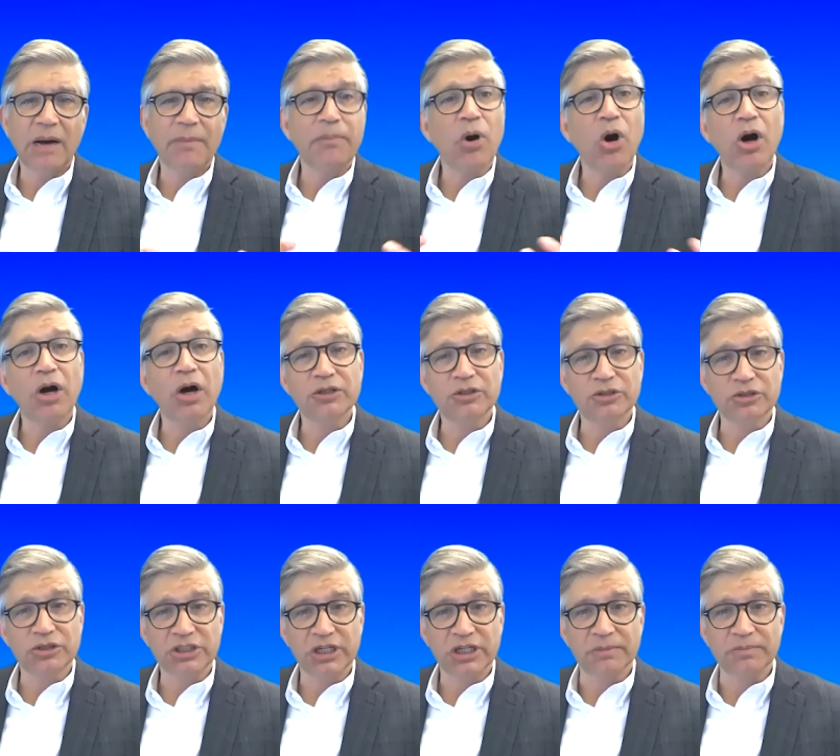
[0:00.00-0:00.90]

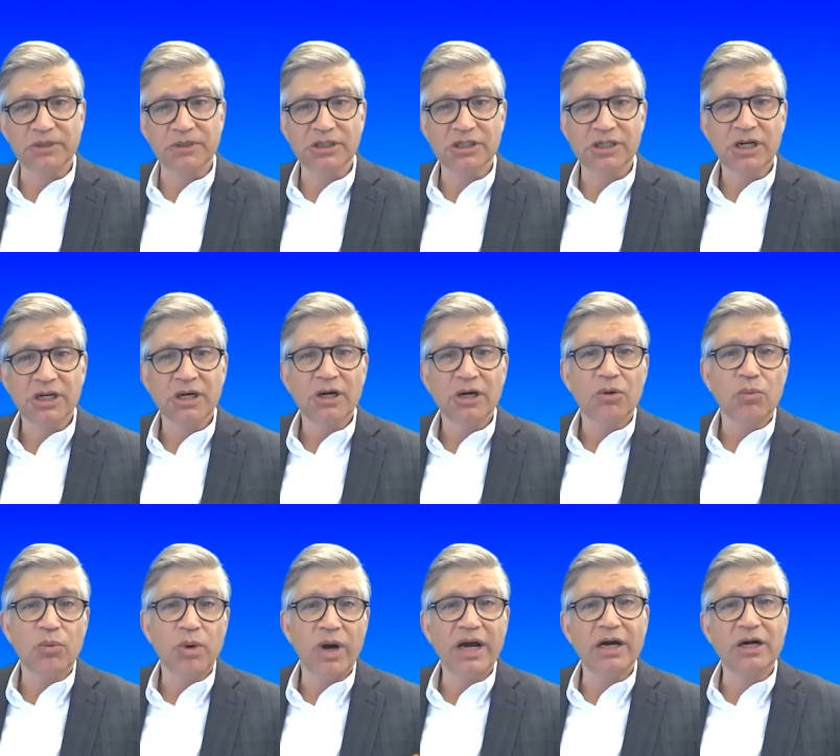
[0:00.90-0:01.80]
partnerships
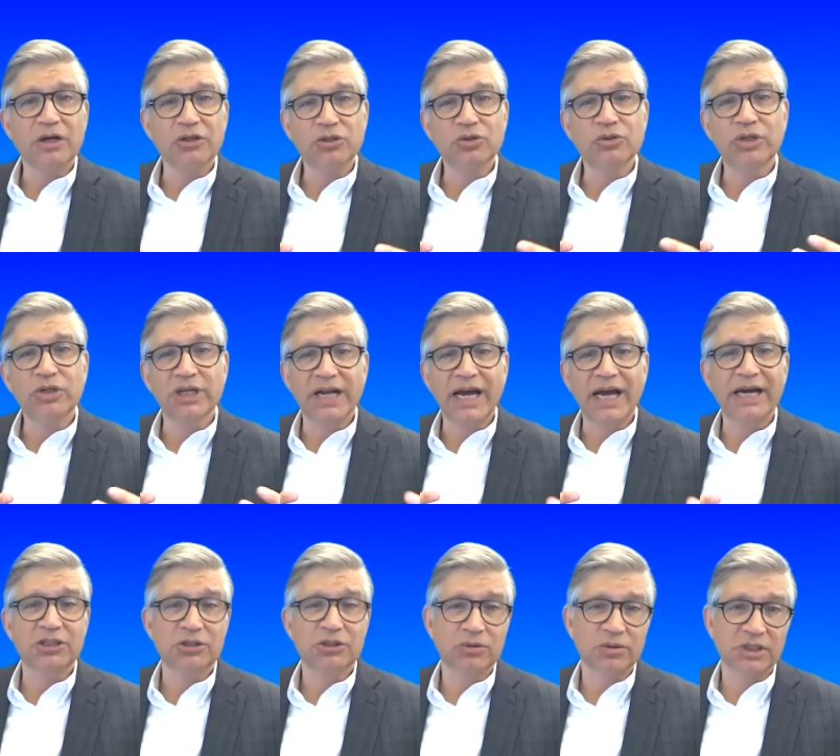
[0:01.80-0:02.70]
where you can
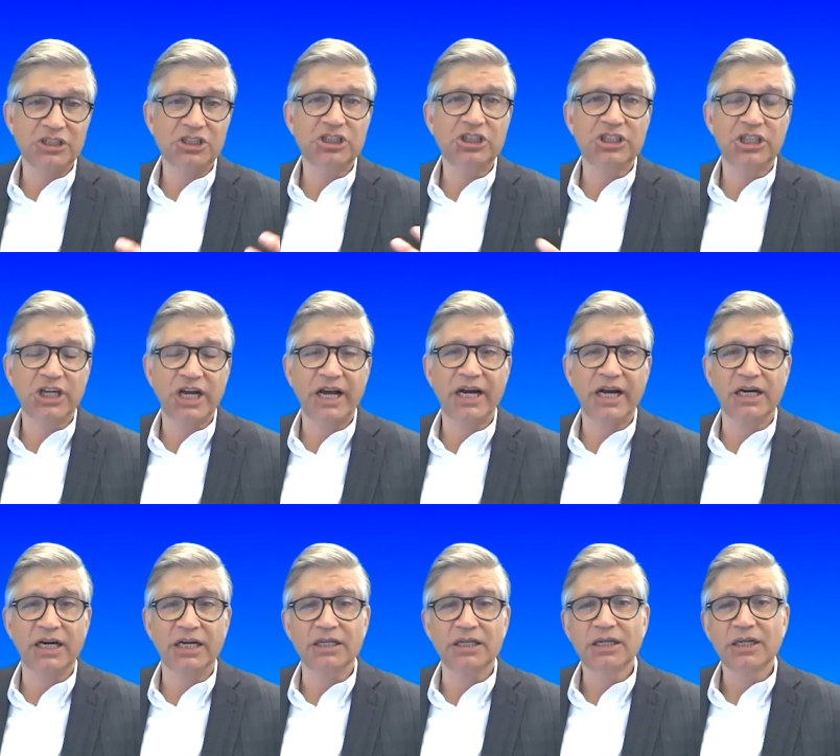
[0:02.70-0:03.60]
actually
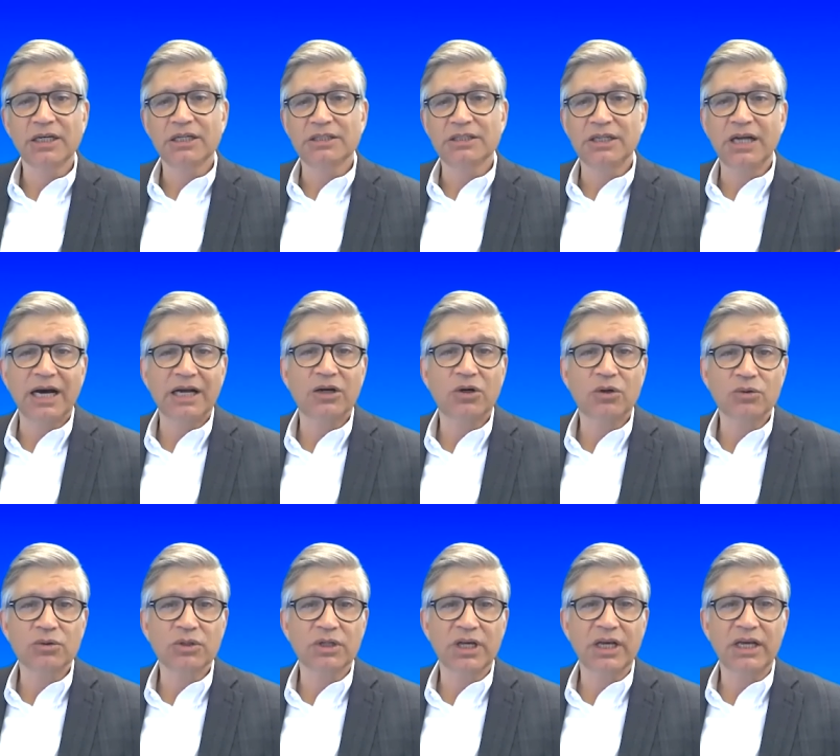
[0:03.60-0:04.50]
share not
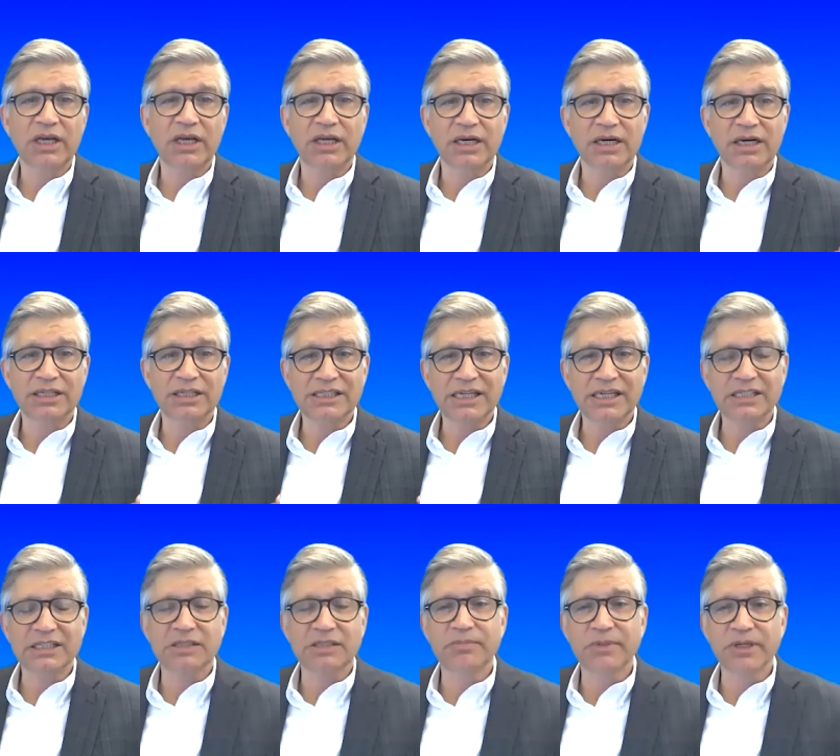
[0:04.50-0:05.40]
only
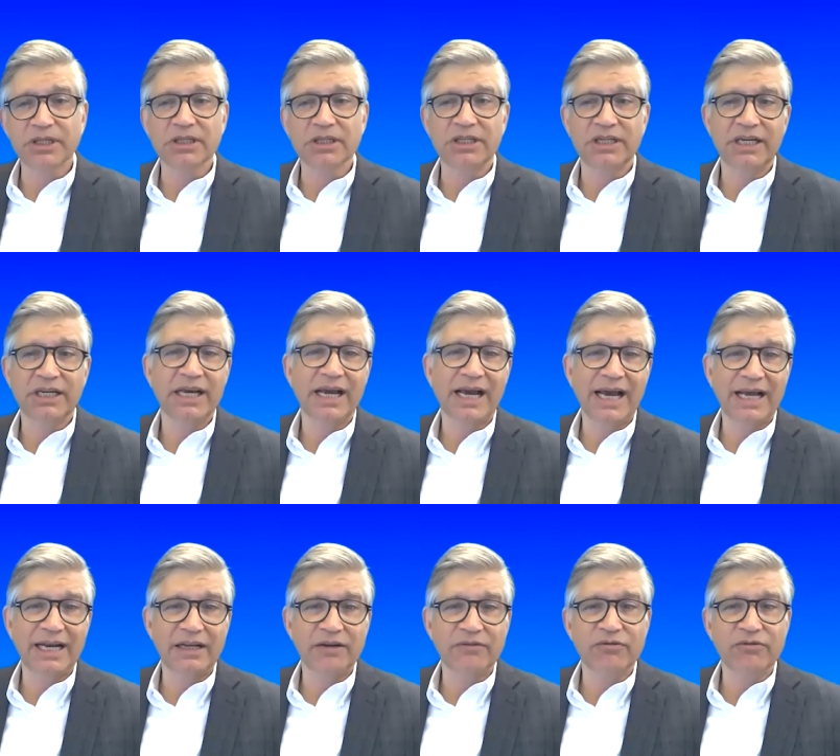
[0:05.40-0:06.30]
sensibility
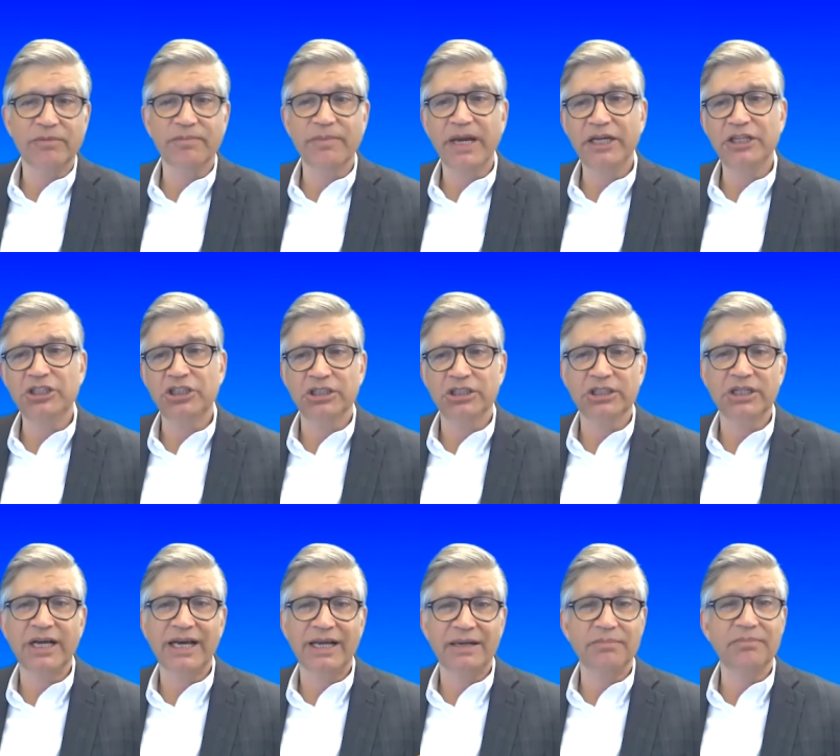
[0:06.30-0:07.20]
and information
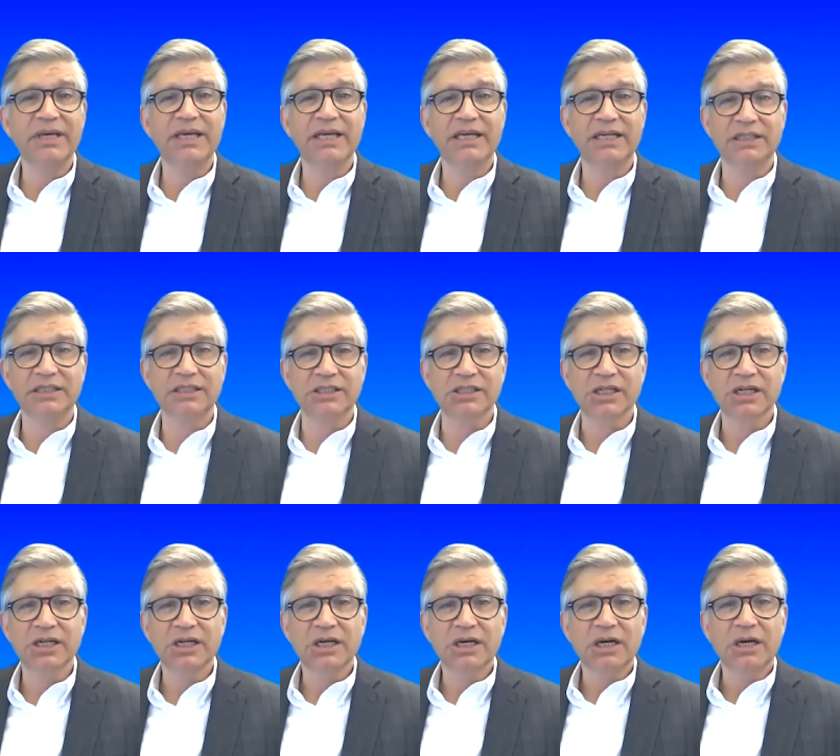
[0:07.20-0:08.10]
and means,
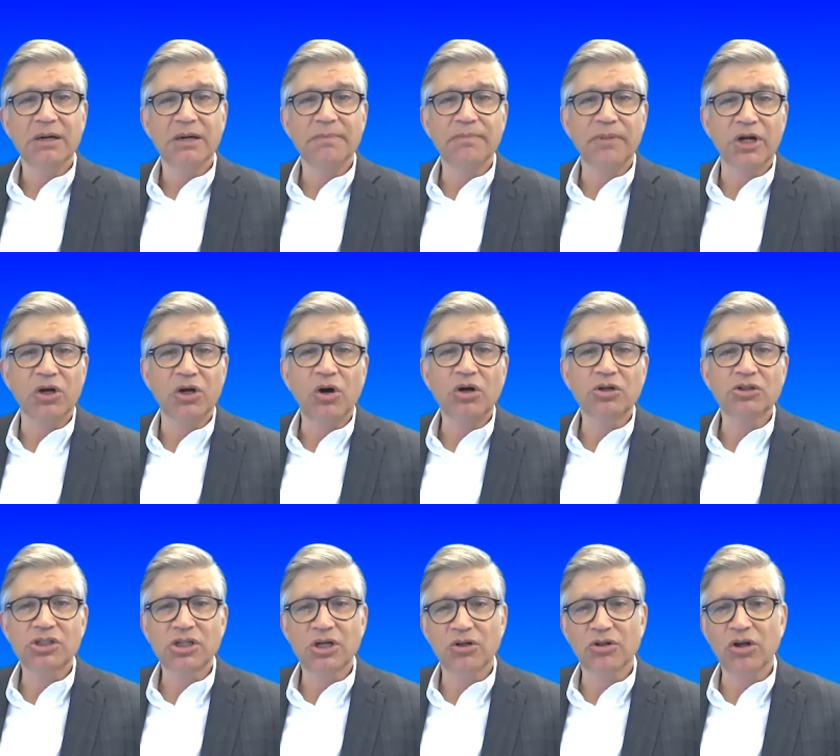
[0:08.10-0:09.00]
but
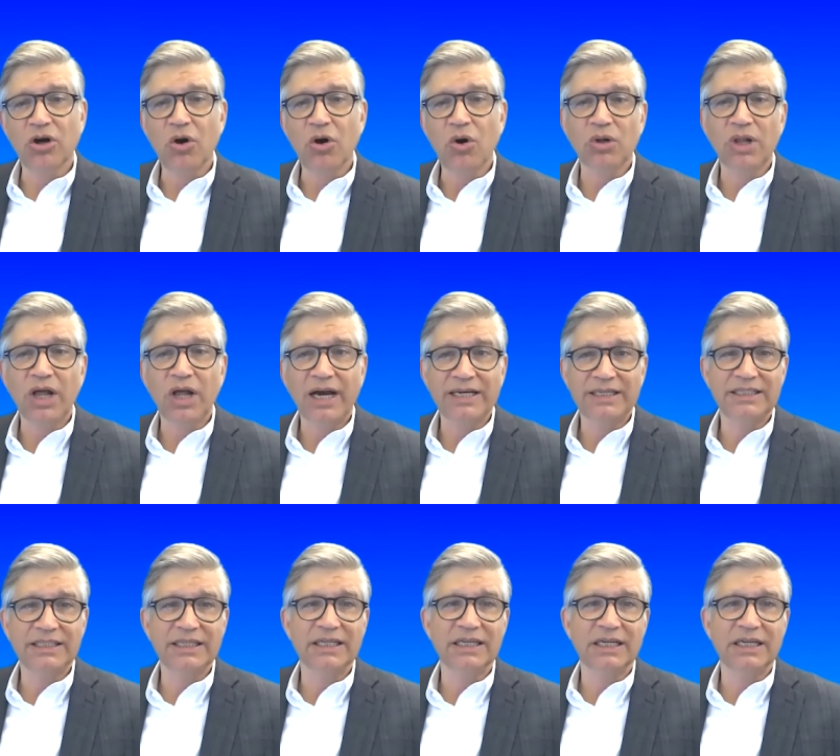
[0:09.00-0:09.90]
also the whole
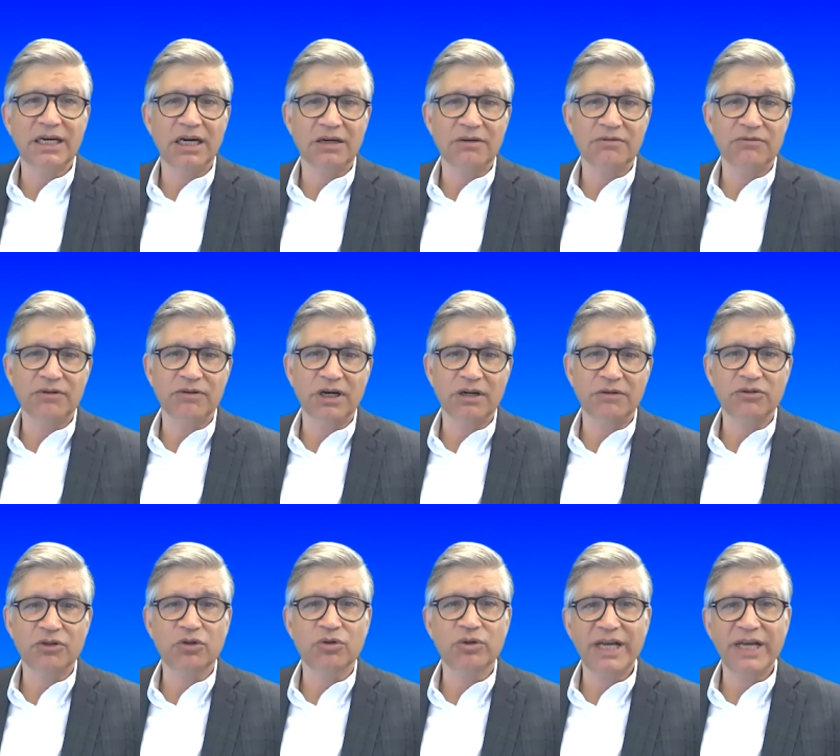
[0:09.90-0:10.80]
idea
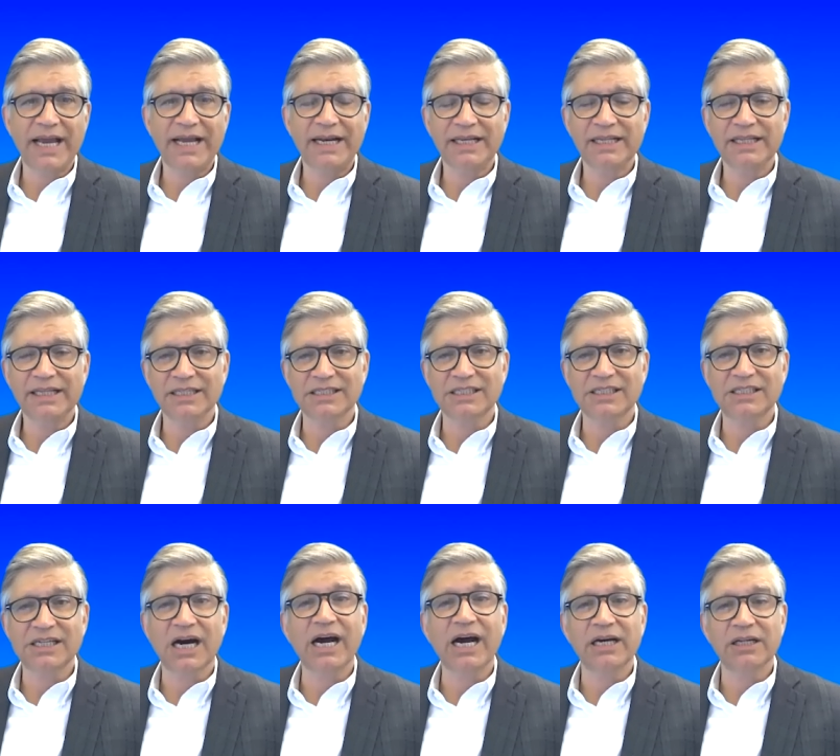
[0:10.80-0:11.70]
of creating this
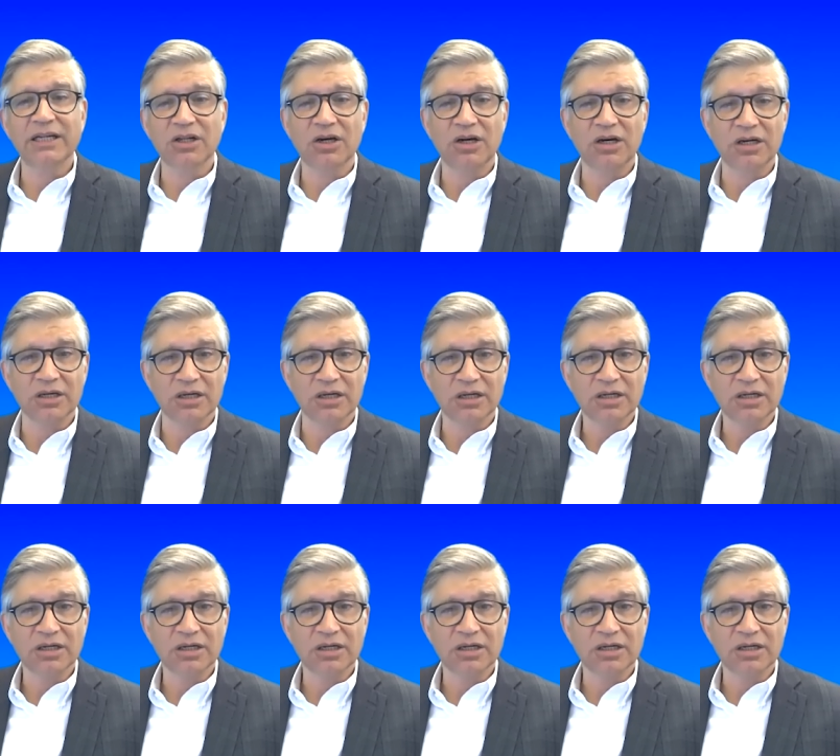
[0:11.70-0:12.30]
dialogue,